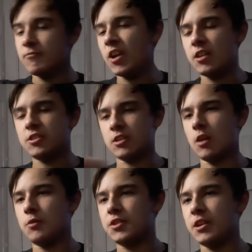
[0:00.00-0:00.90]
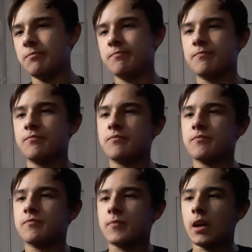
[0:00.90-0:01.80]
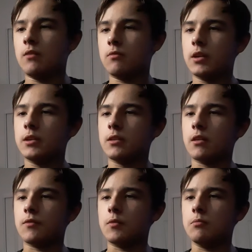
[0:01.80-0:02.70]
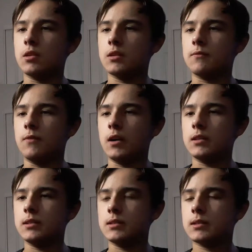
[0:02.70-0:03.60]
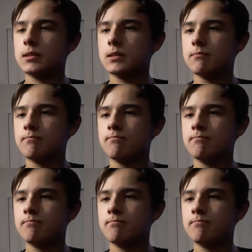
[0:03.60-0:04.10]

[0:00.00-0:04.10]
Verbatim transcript: yeah, let's just go with it. Rated R for bloody violence.